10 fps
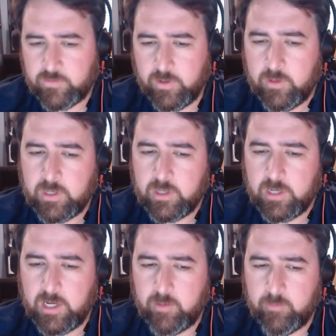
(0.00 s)
So
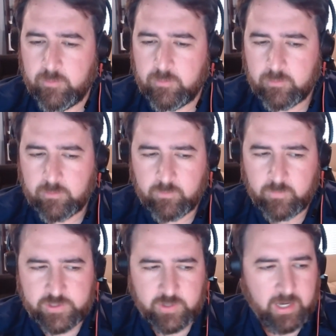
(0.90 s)

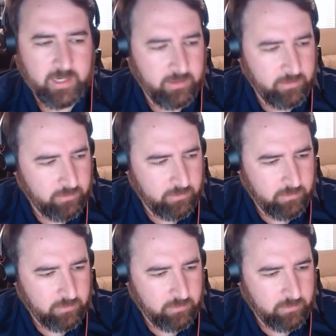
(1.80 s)
we try and